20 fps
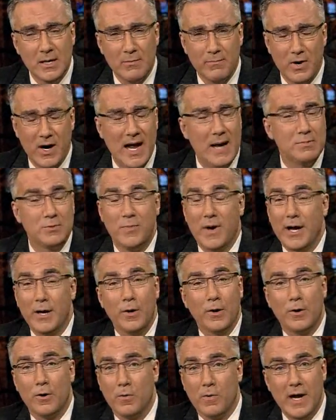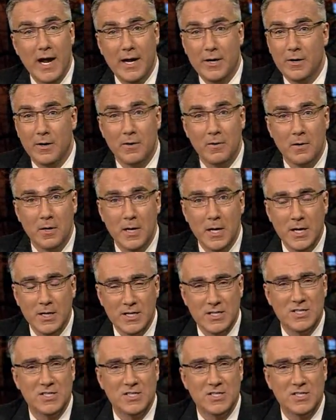perhaps by your Creator, to